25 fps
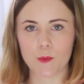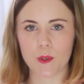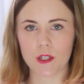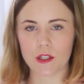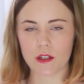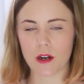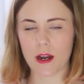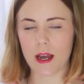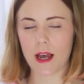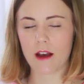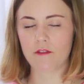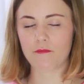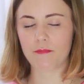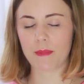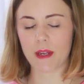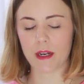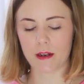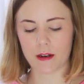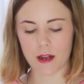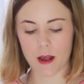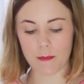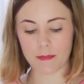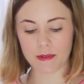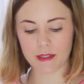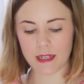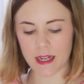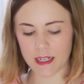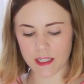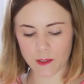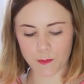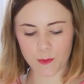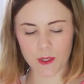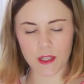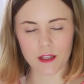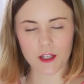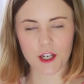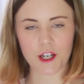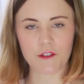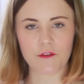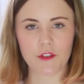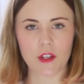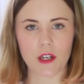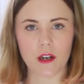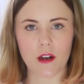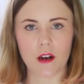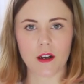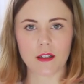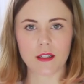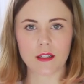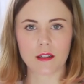which I have been obsessed with over the
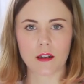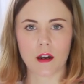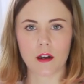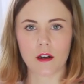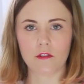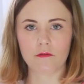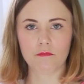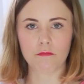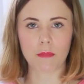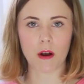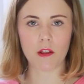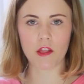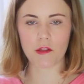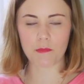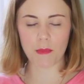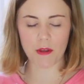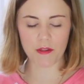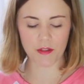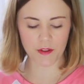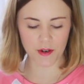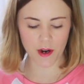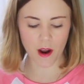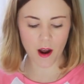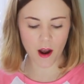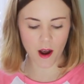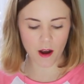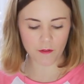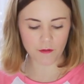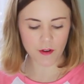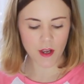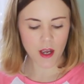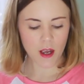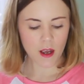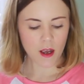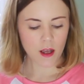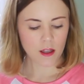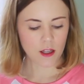last kind of month, month and a half.